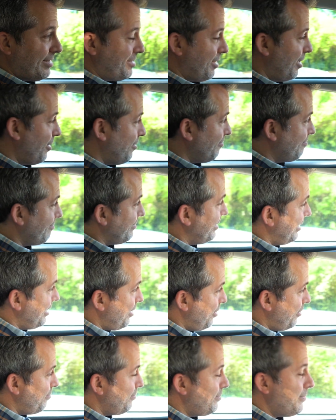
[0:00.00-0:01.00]
So, you
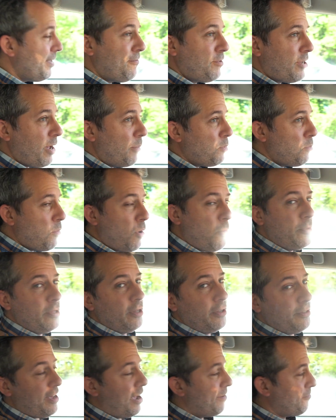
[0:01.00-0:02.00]
know, if you come to
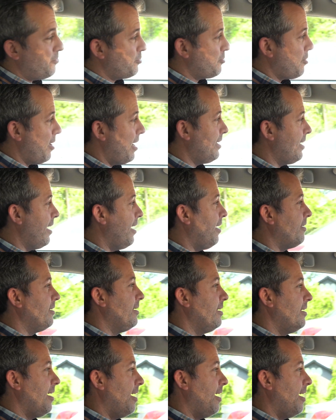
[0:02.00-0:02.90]
Mobile, you have to try it out.